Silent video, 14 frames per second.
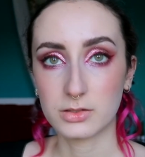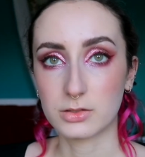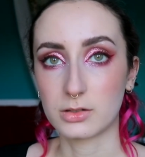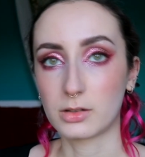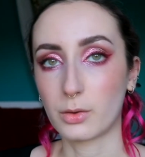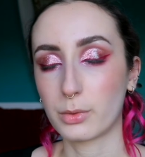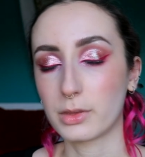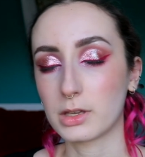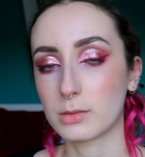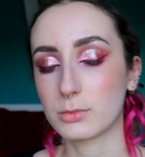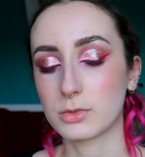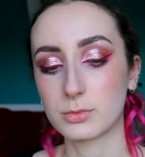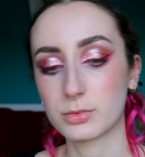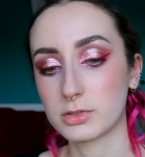So I don't think I'm
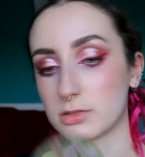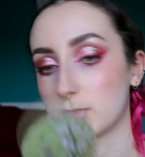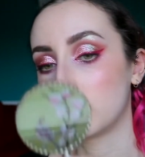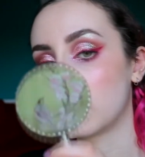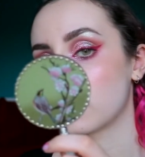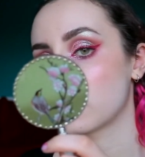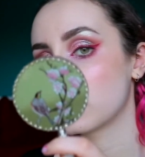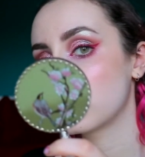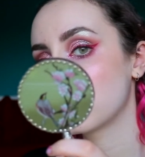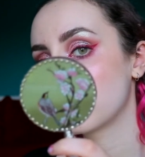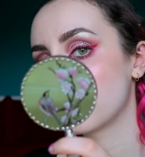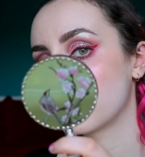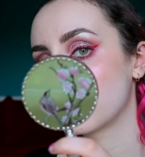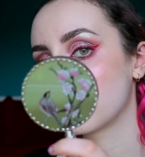going to put on
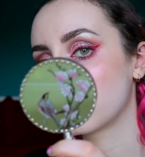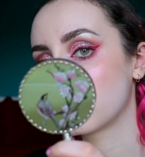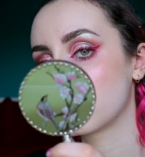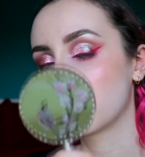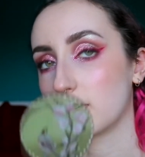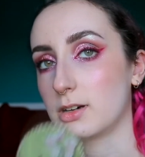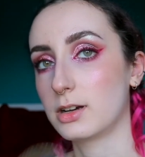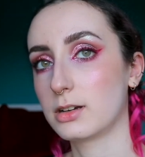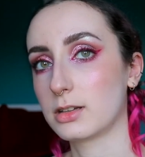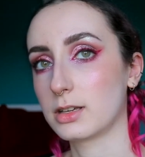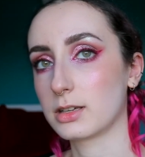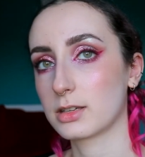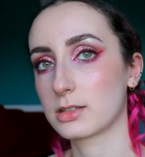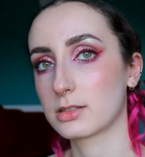lashes because I
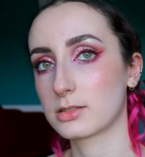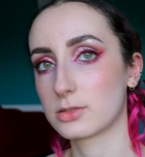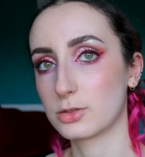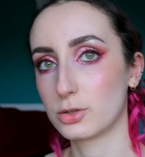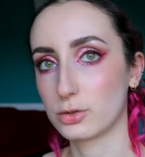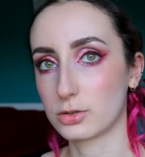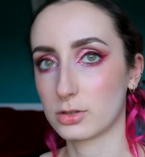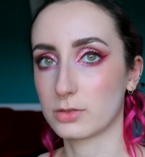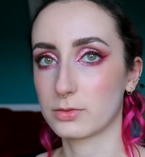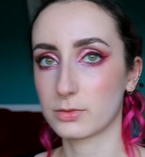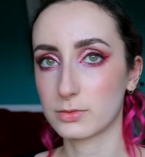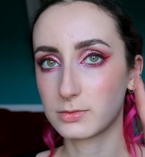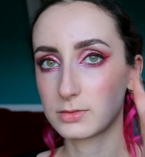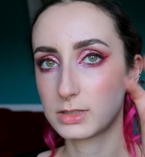like the look
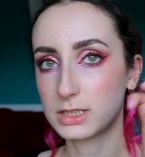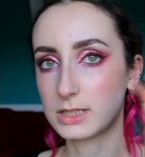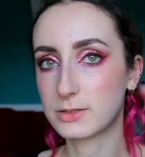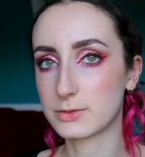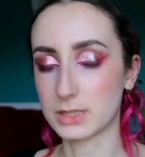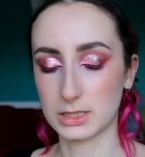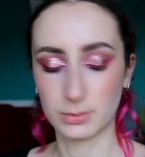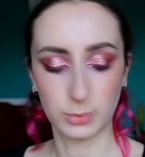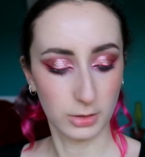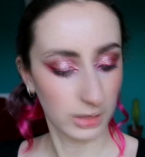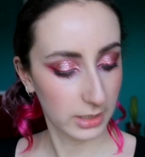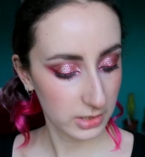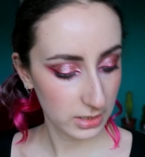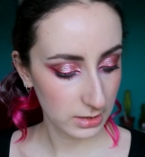of invisible
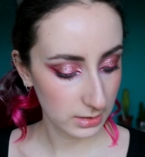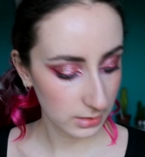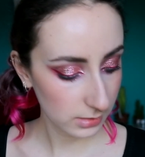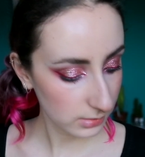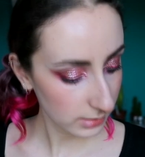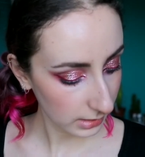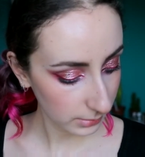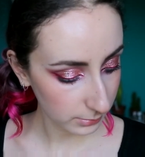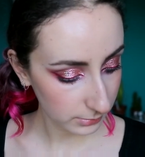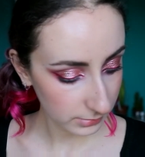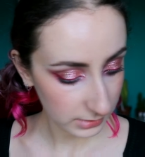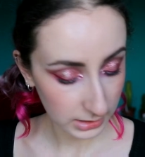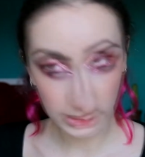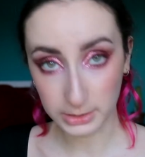lashes at the time,
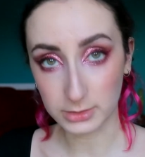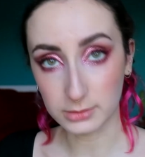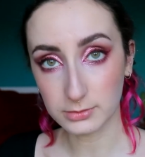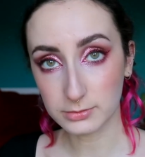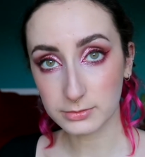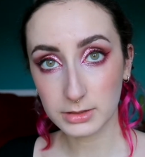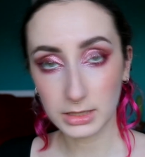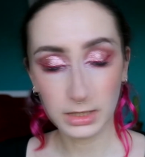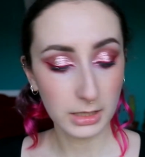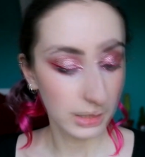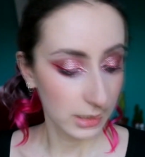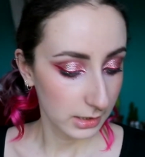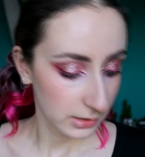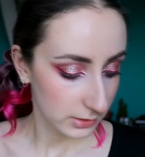kind of.
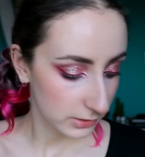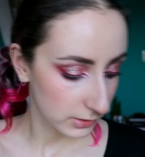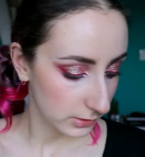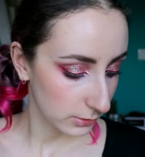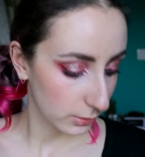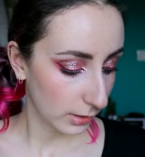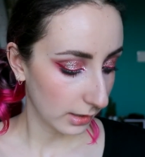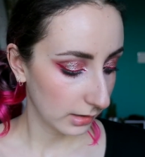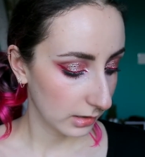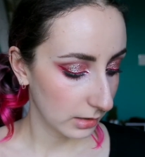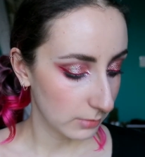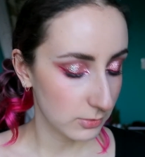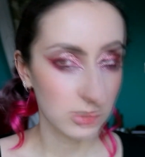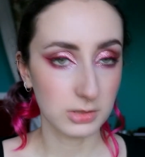So I
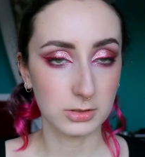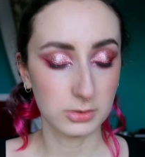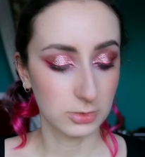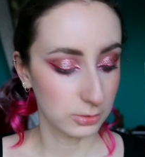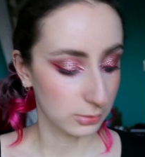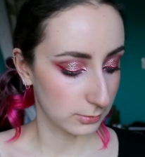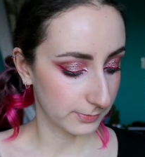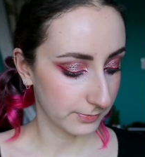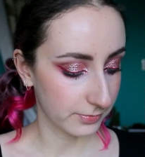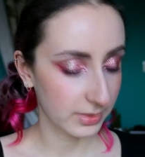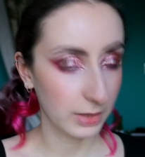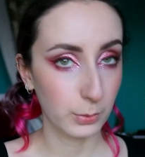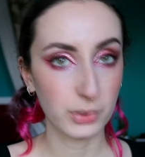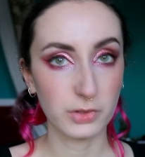think I'm just going to do
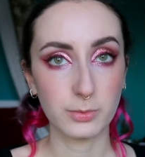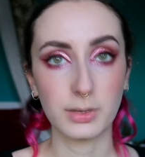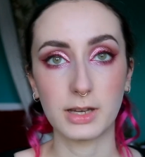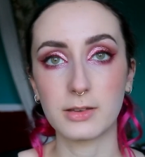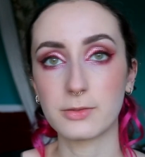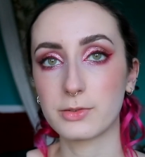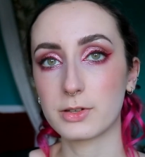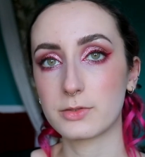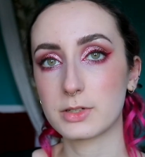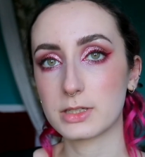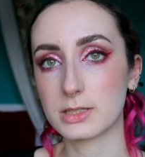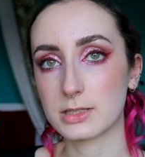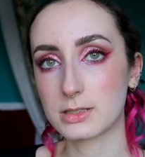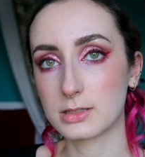one of my
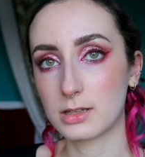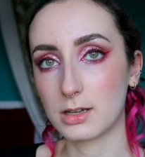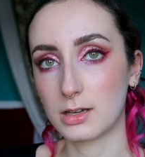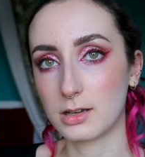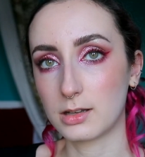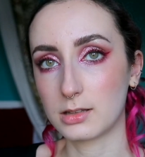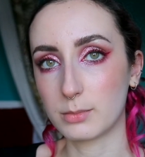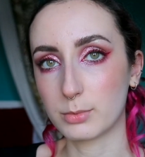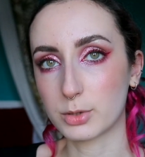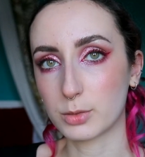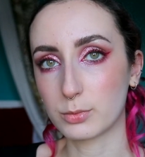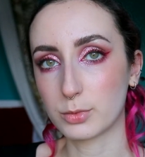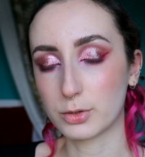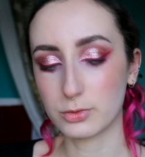favorites lip
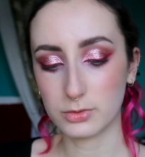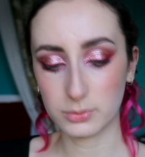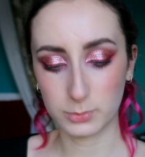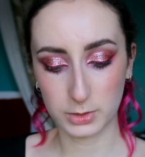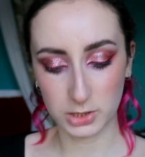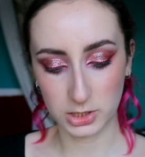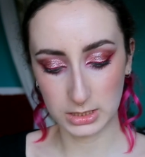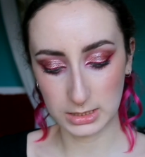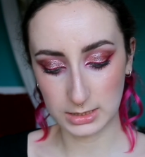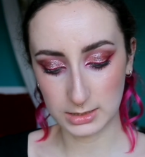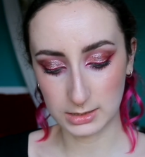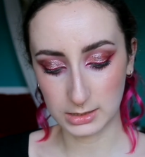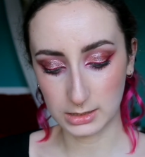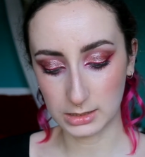combos, which is
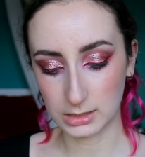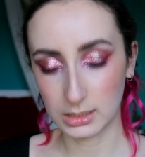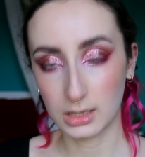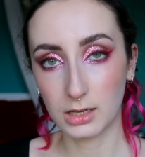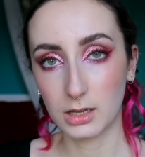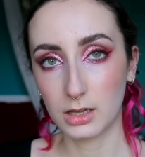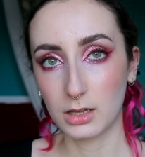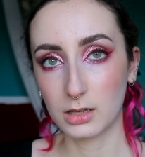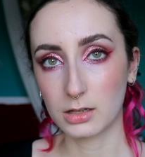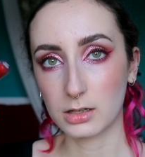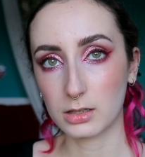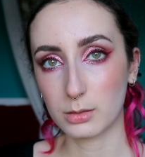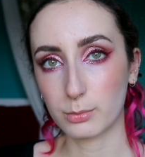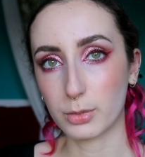the
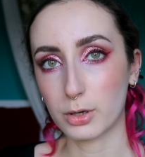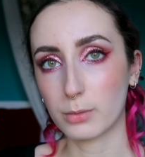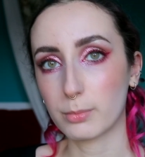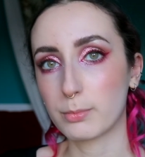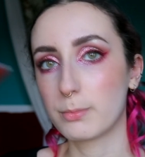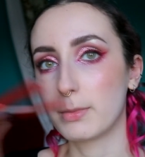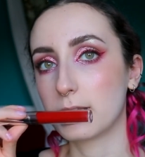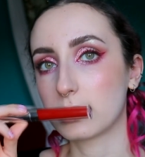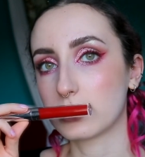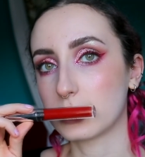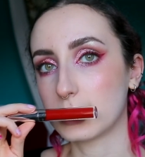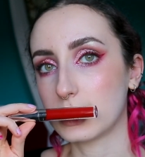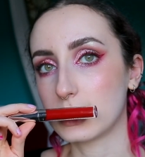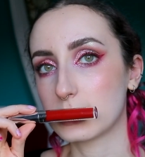Colourpop
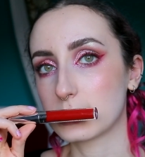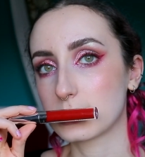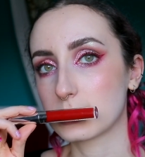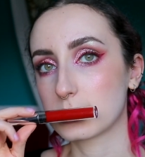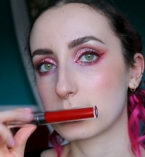Melonade